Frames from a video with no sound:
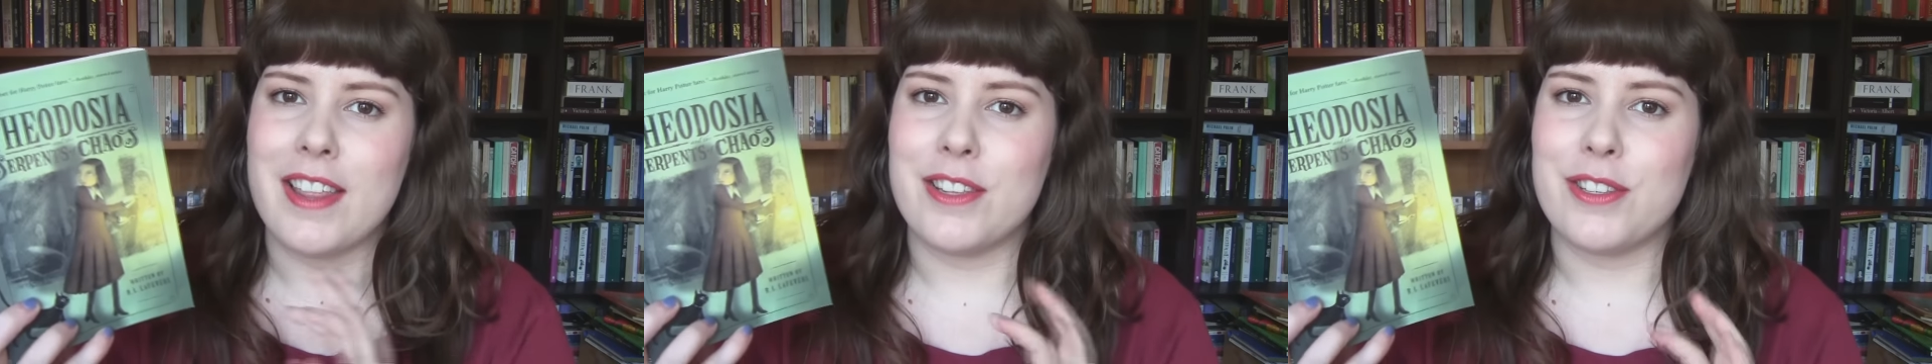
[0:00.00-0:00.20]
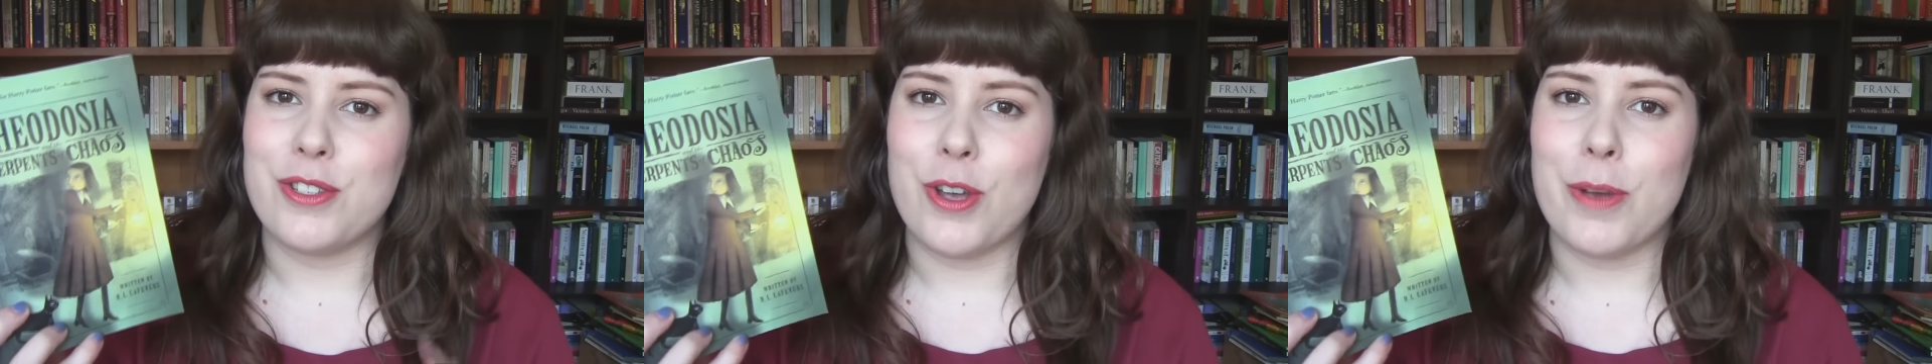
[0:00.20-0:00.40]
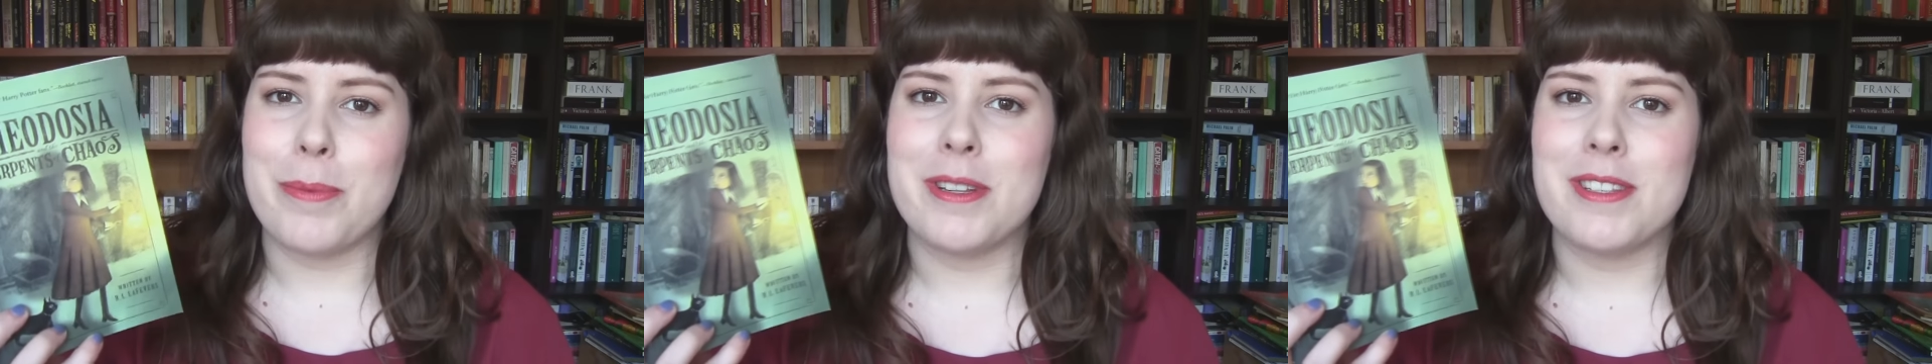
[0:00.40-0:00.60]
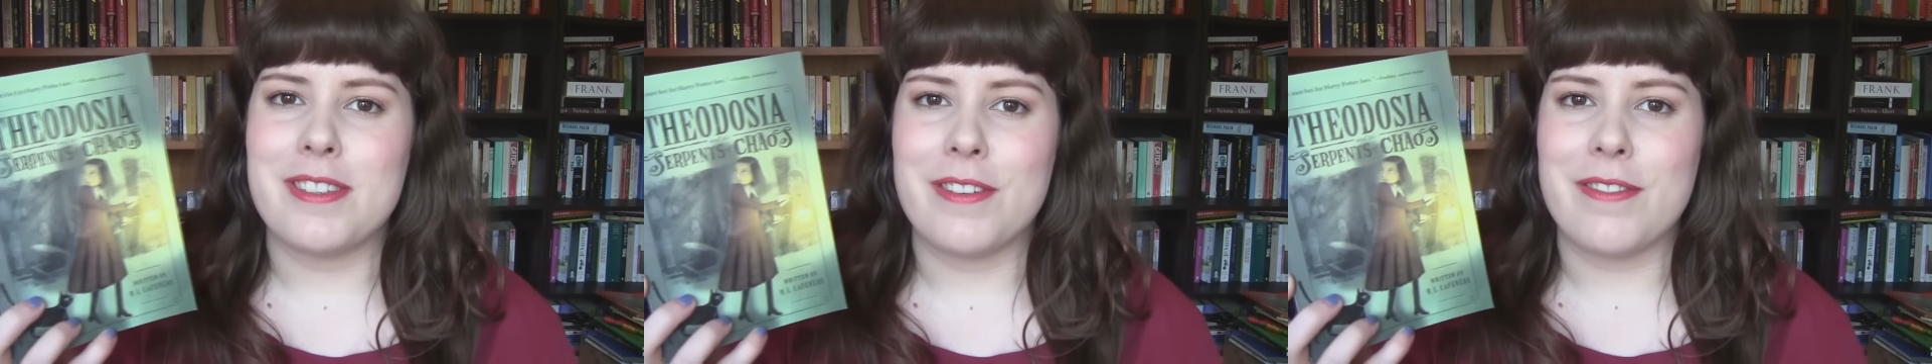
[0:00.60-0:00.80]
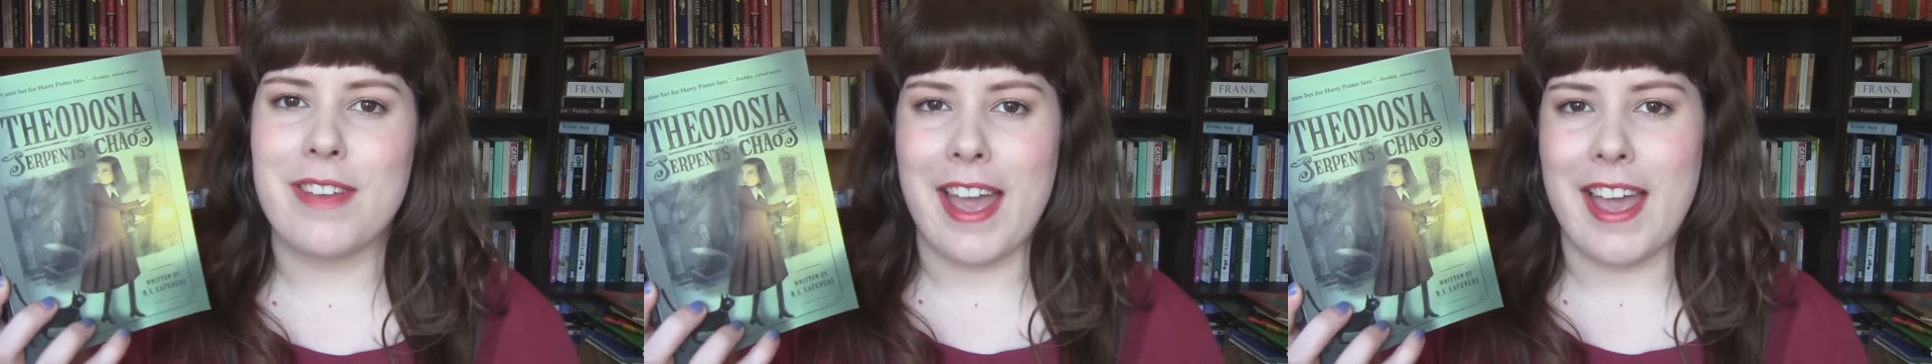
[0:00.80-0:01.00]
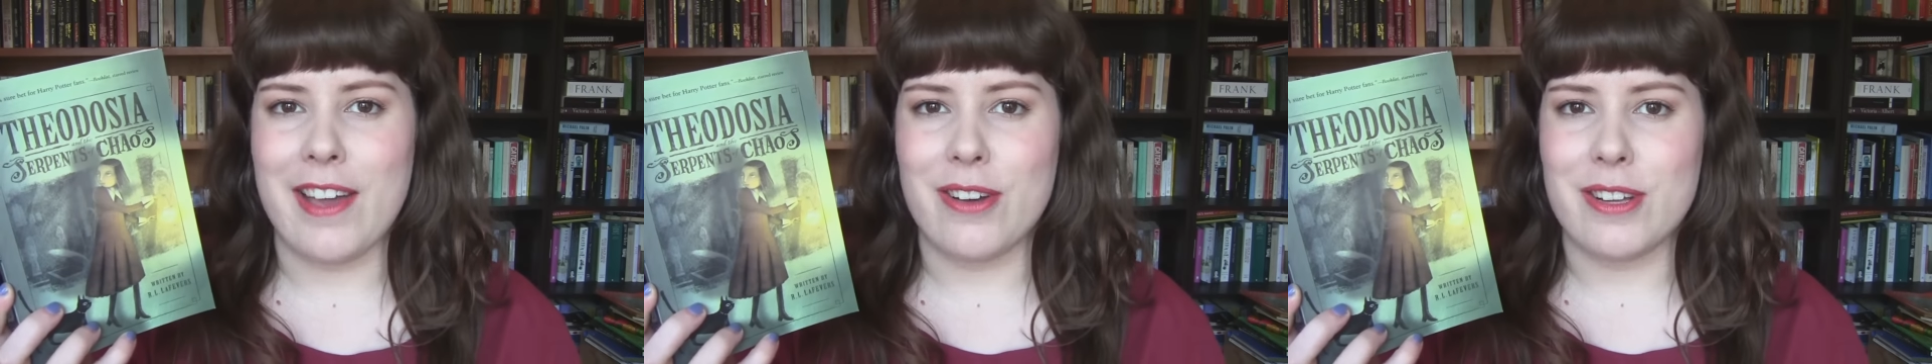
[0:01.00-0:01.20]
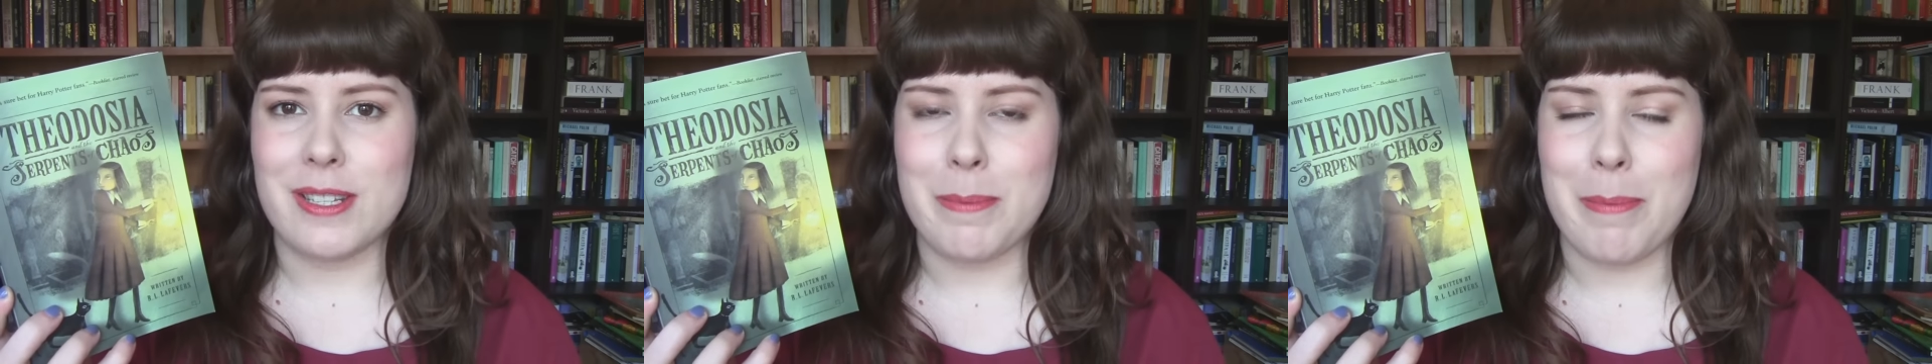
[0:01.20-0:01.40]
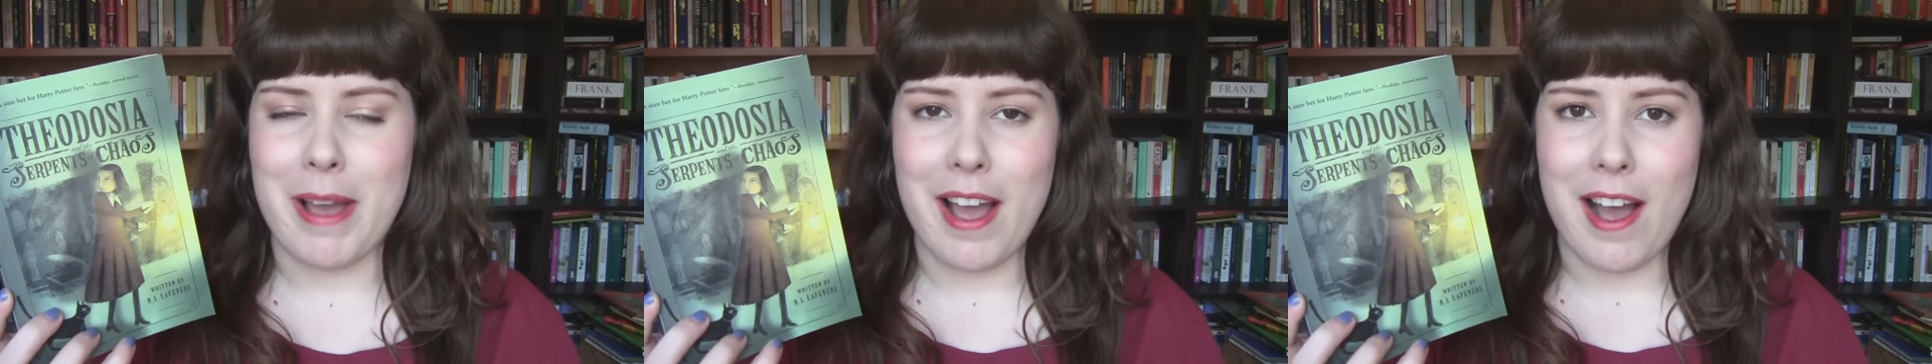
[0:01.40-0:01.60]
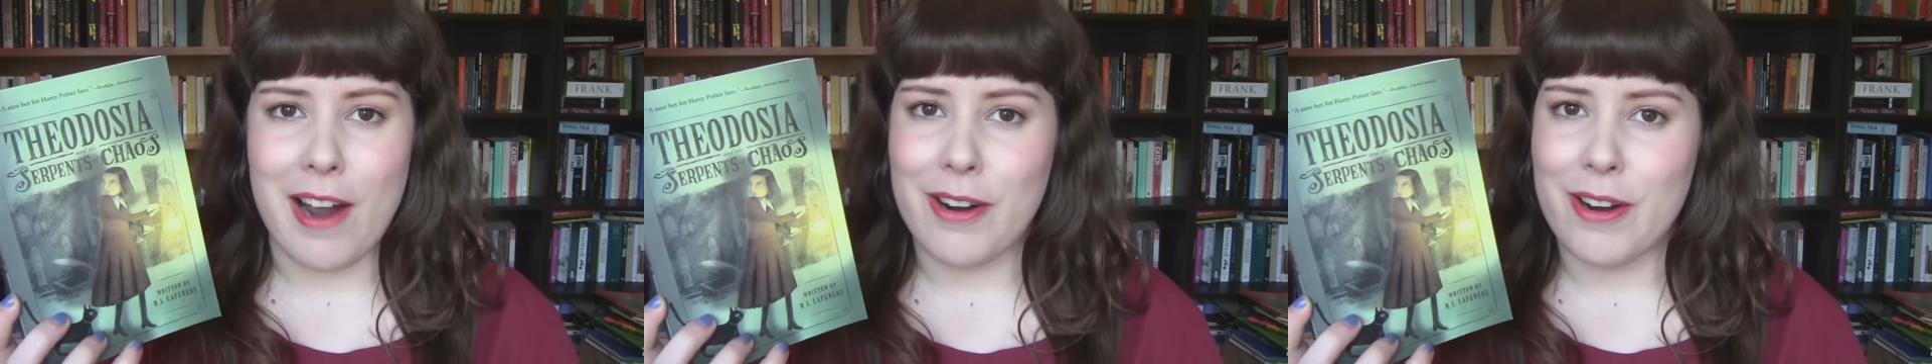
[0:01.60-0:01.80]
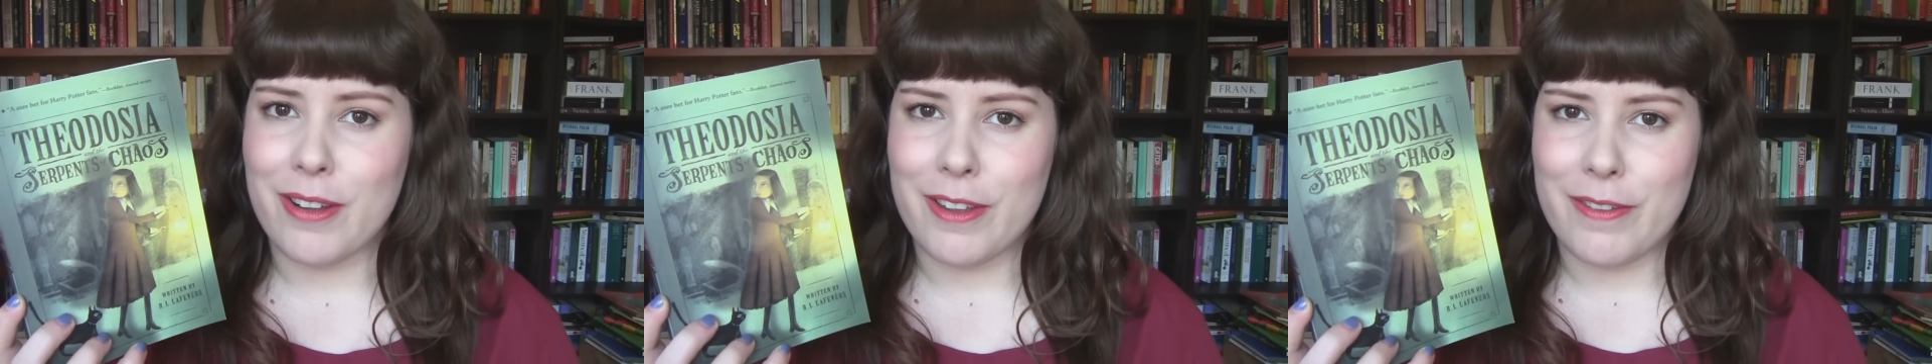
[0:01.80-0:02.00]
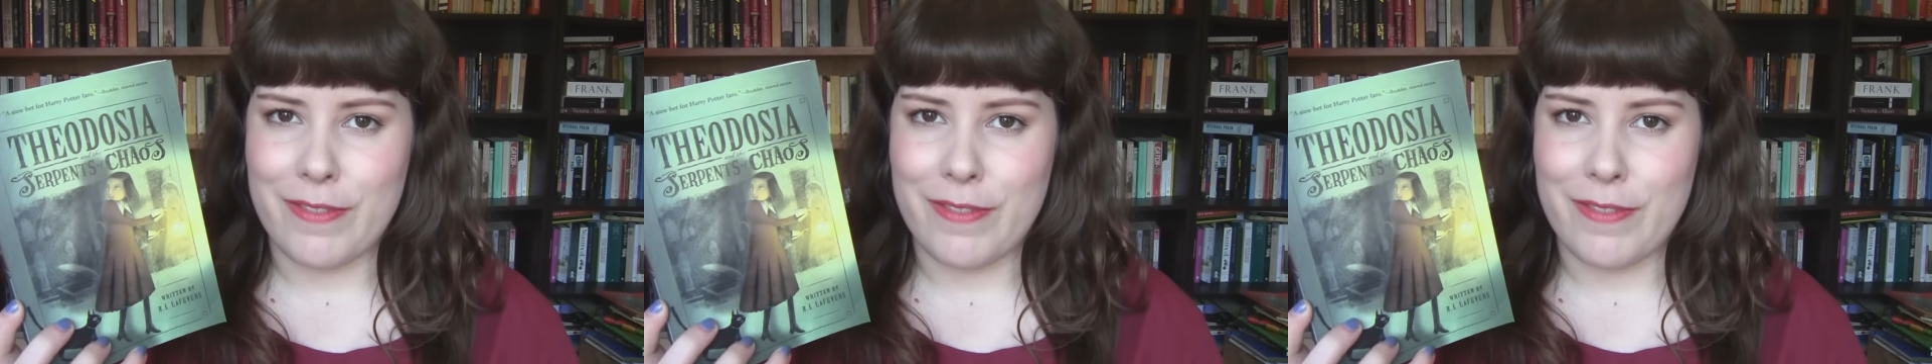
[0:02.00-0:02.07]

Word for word: and the Serpents of Chaos by R.L.